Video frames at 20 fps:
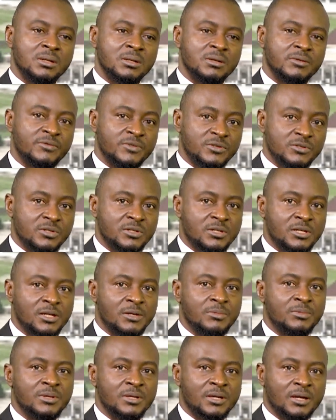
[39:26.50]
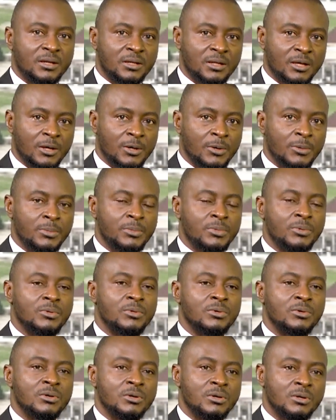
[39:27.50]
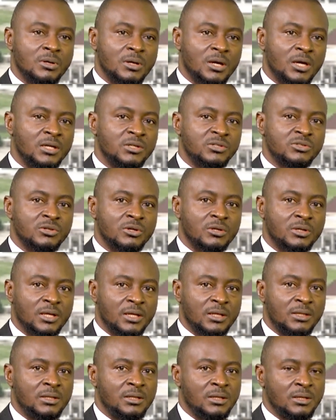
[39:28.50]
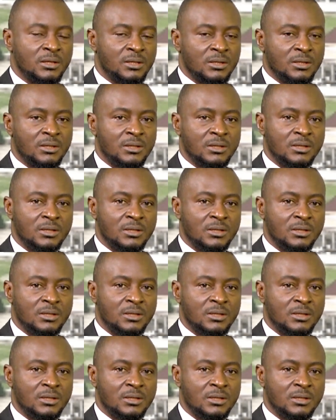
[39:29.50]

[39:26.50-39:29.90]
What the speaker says: physiotherapy can help ensure that they